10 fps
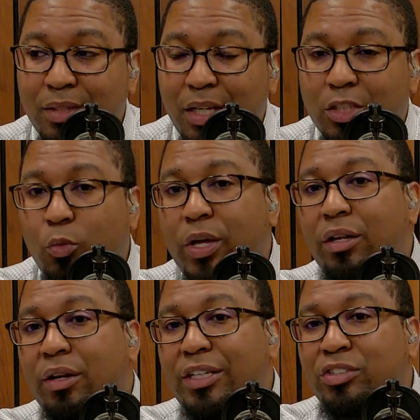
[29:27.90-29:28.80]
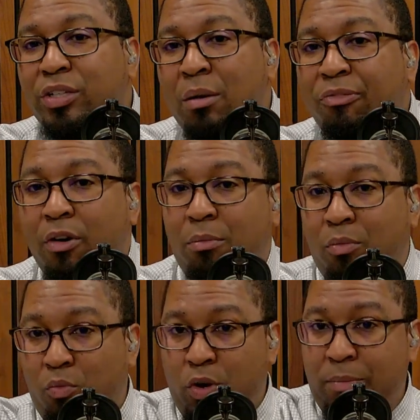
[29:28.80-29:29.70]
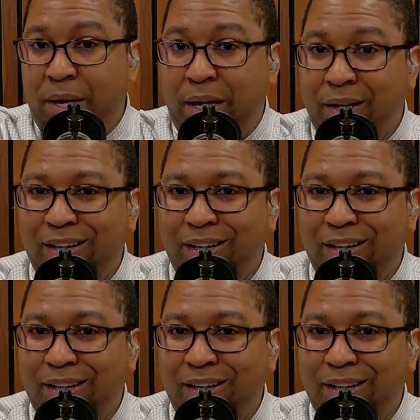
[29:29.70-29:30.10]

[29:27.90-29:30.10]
So where did the nations come from? One man.